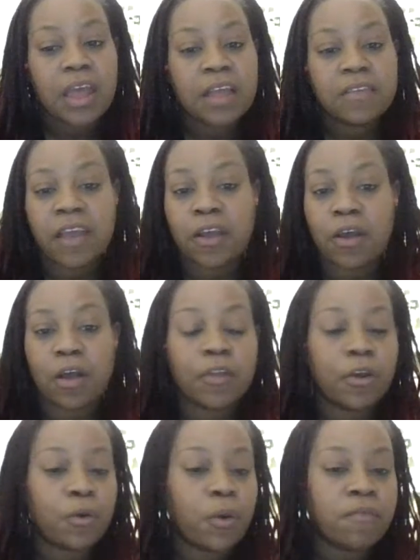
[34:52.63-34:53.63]
It's like
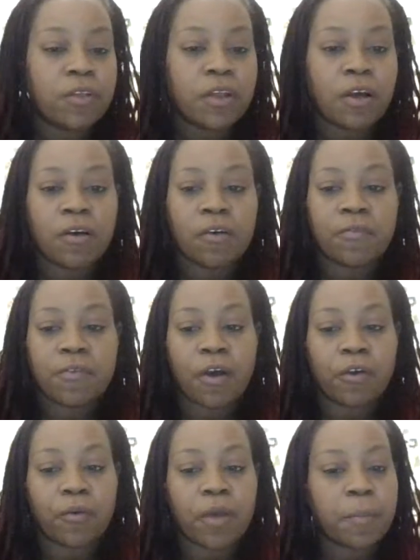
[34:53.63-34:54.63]
the equivalent of our
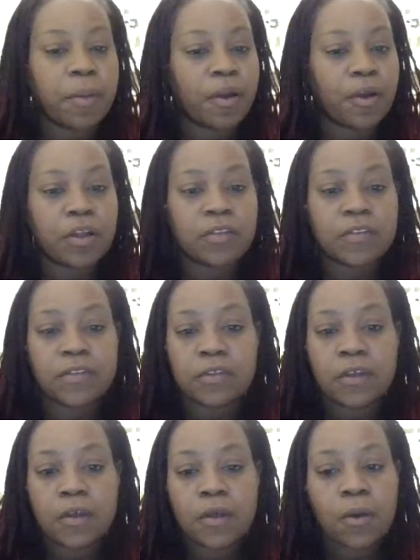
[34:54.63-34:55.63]
grandparents
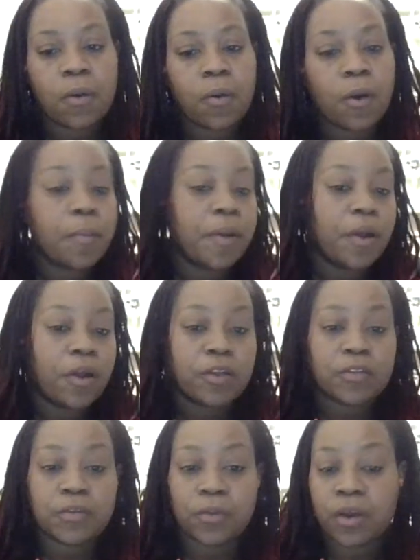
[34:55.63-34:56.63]
or parents
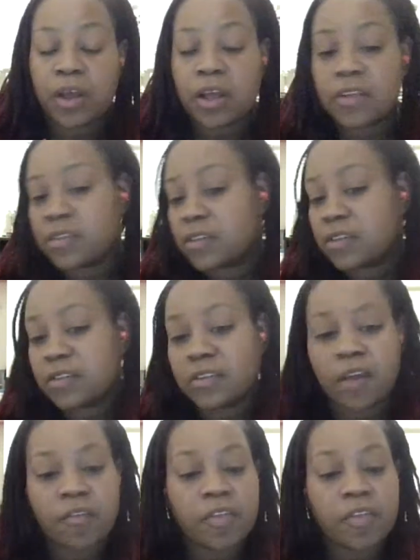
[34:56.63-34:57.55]
or cousins and everything.